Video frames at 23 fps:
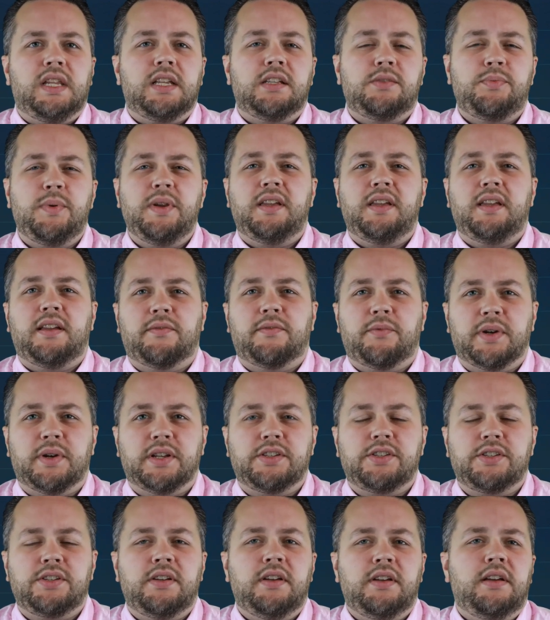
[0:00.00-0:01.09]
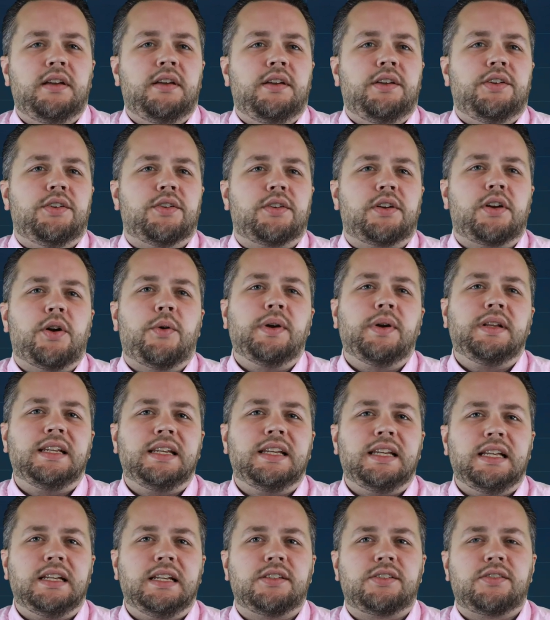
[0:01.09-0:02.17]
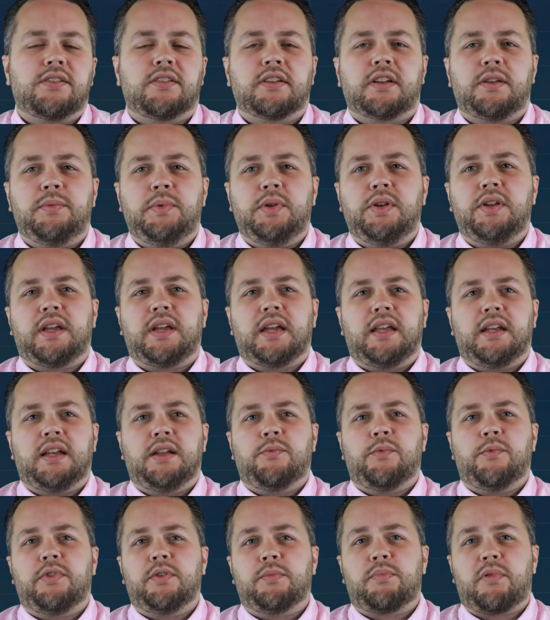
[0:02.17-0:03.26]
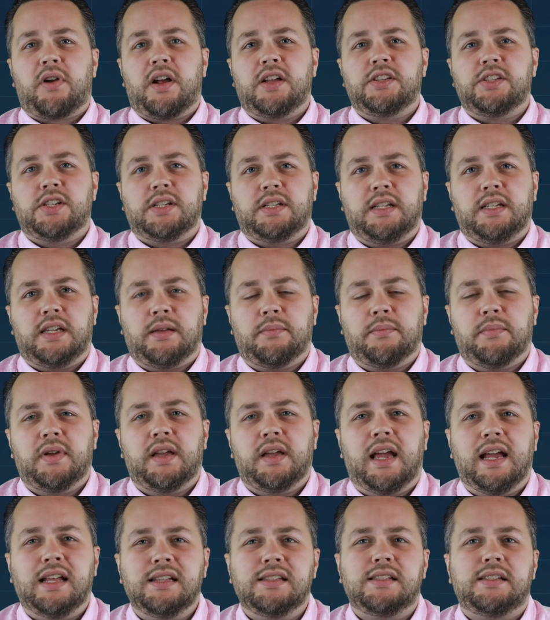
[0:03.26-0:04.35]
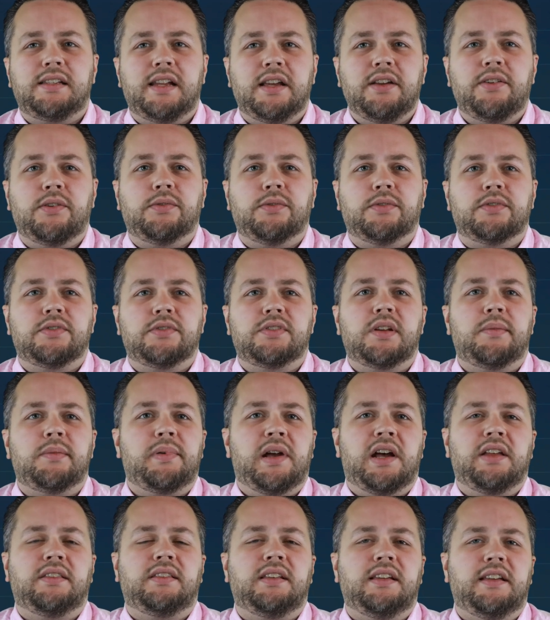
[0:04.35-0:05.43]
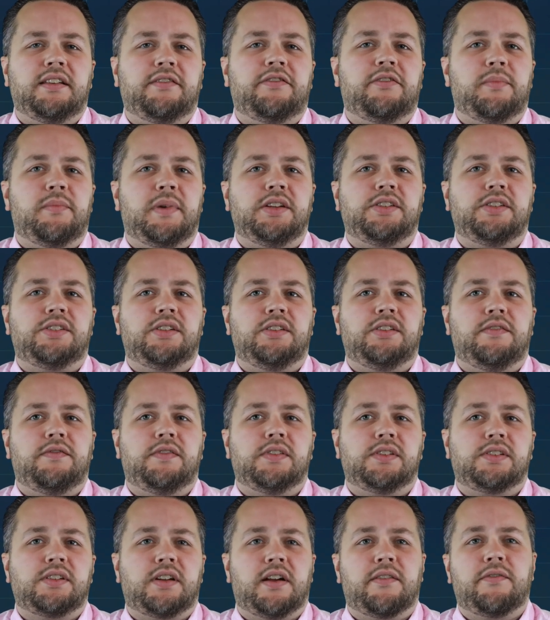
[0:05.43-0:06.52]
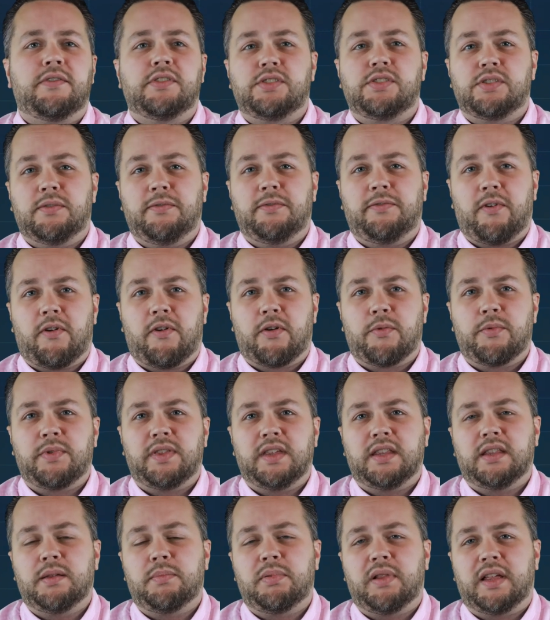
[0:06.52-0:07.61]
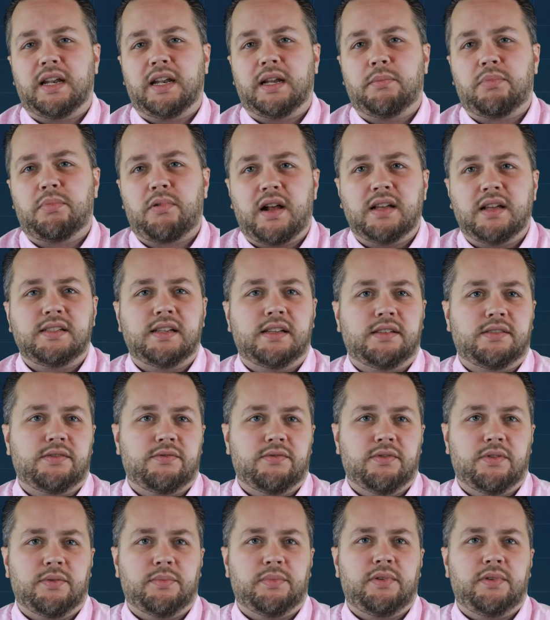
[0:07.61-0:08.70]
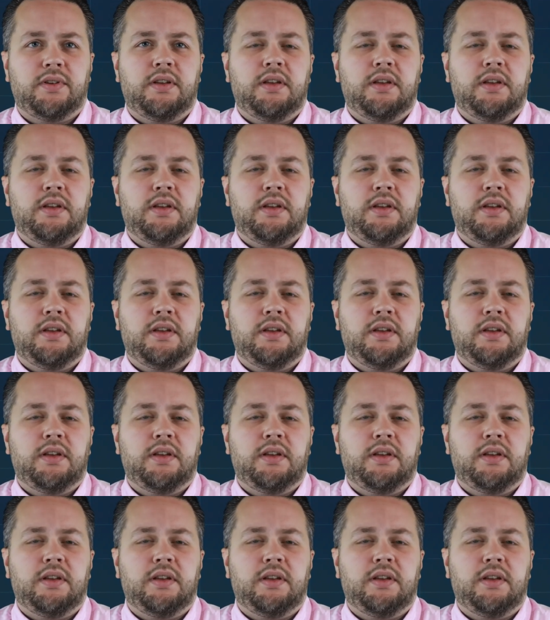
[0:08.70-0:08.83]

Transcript: Speaking of which, you're going to need to start communicating with your project team and stakeholders about the information you've discovered so far within the planning process group.